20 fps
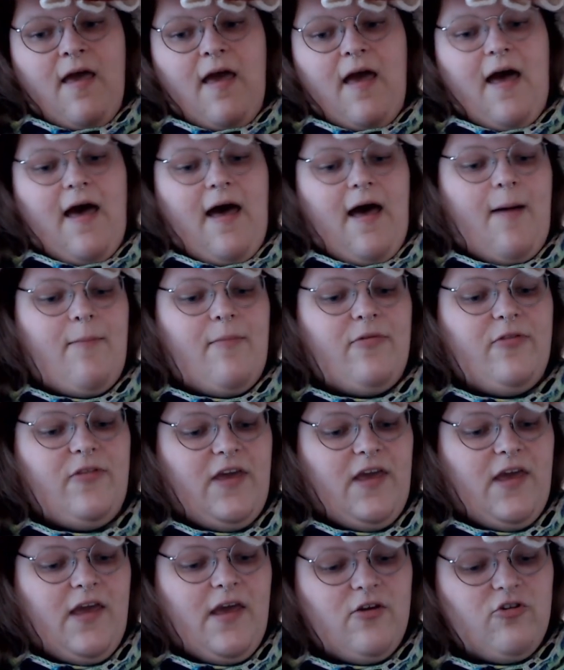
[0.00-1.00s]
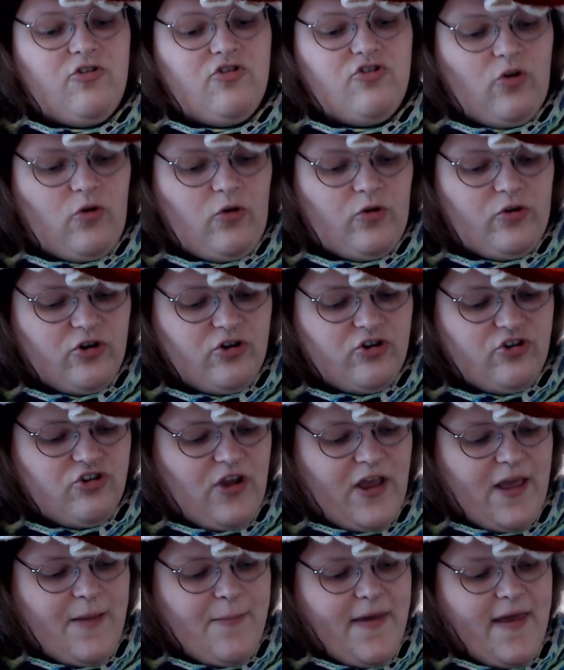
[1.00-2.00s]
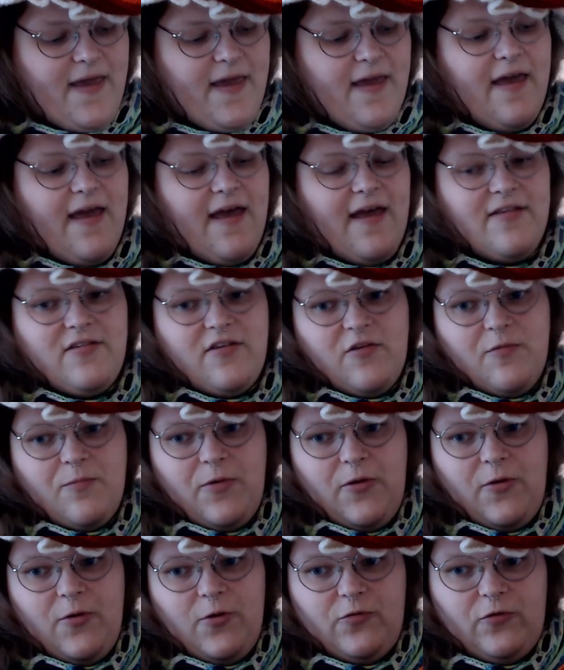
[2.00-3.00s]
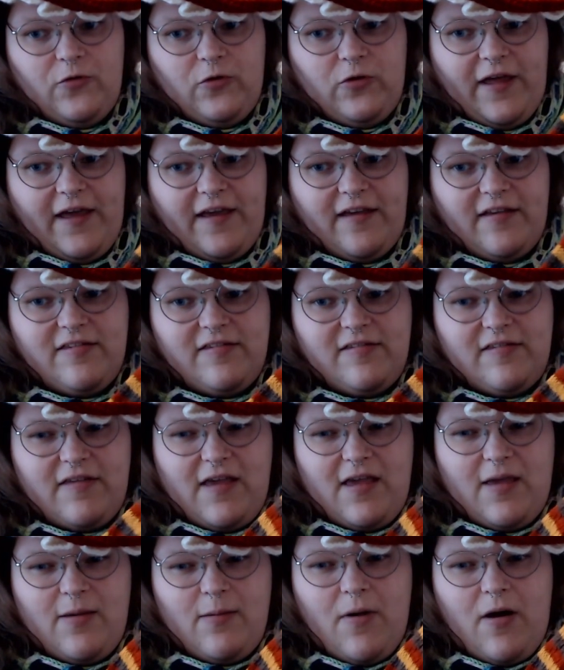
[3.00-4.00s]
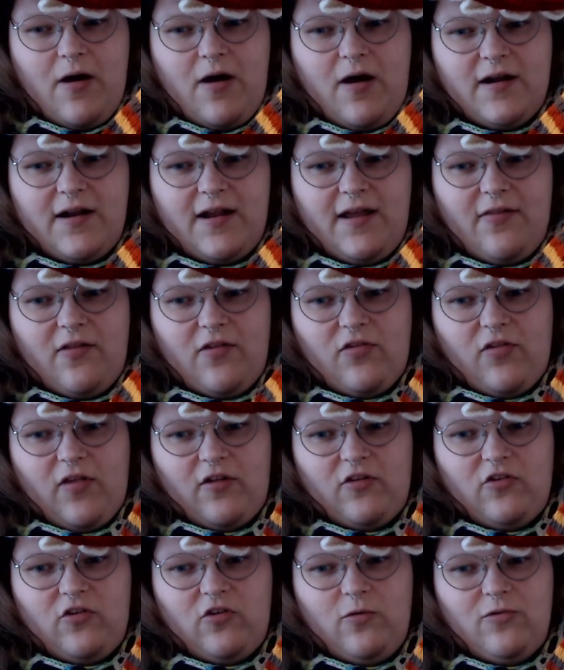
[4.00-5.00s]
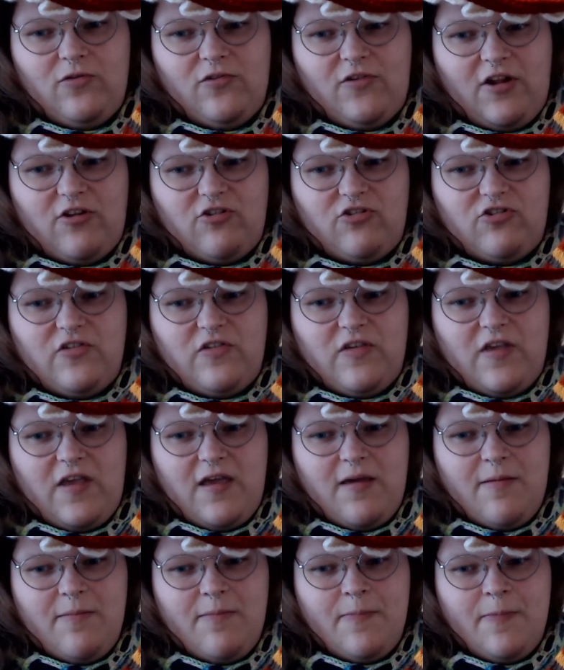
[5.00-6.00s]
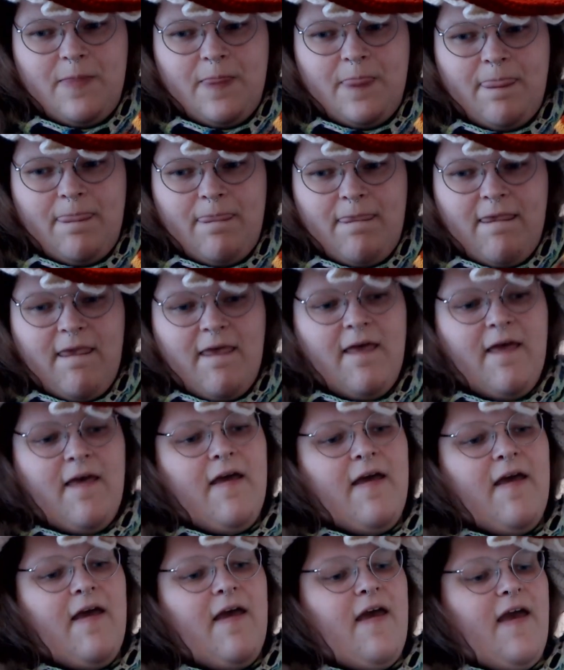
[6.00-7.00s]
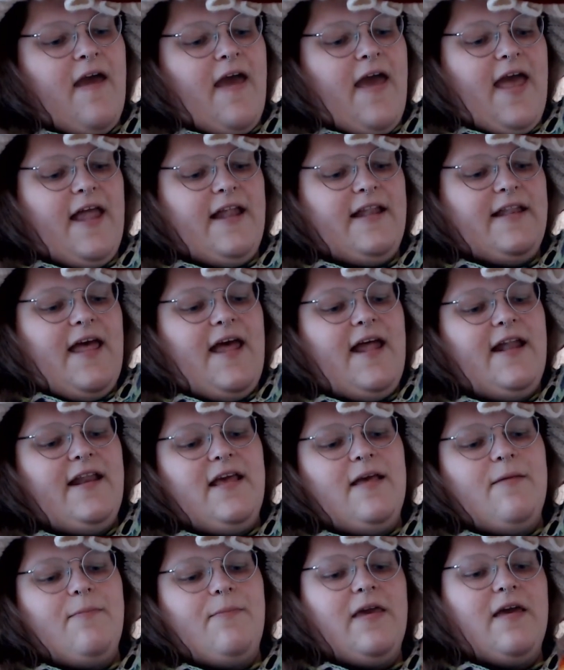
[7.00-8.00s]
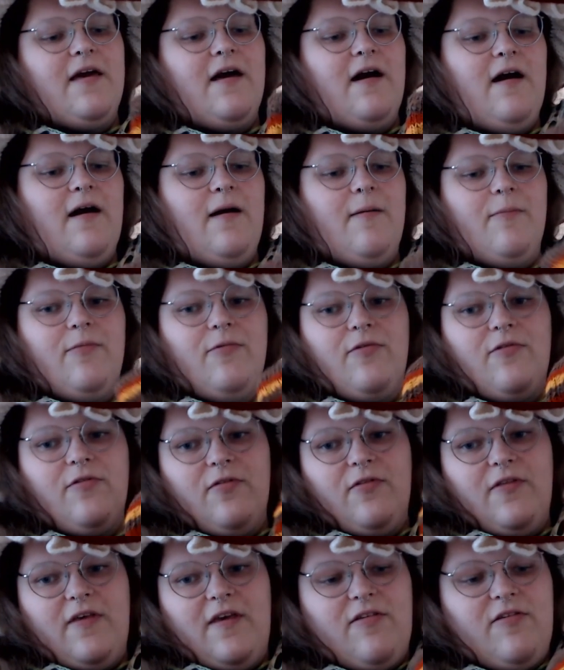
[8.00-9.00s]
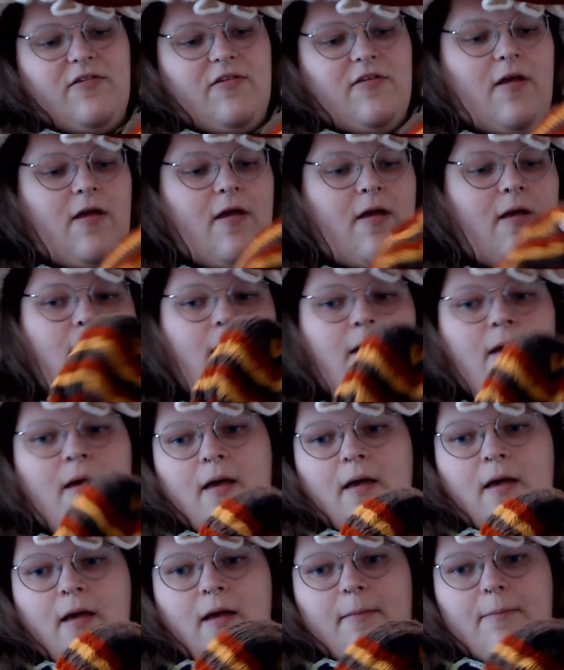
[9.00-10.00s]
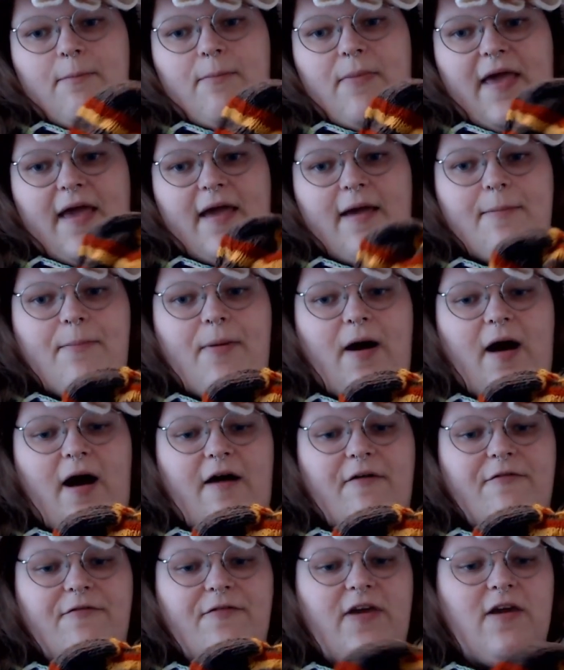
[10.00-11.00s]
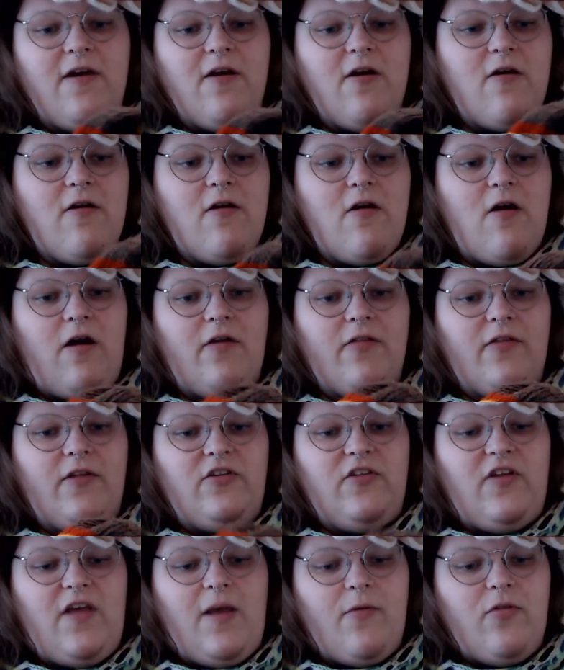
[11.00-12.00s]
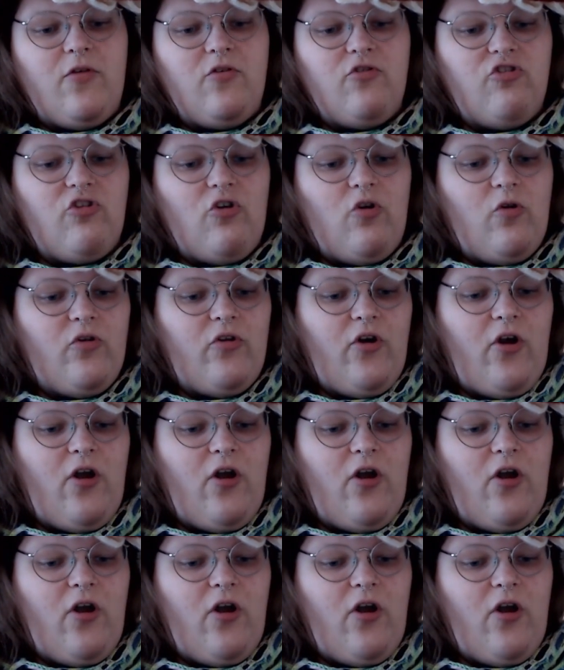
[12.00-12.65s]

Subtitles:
The shoulder shaping has this beautiful like seam on it, this like 2-stitch seam, and then it becomes this big puff here on the tip of the shoulder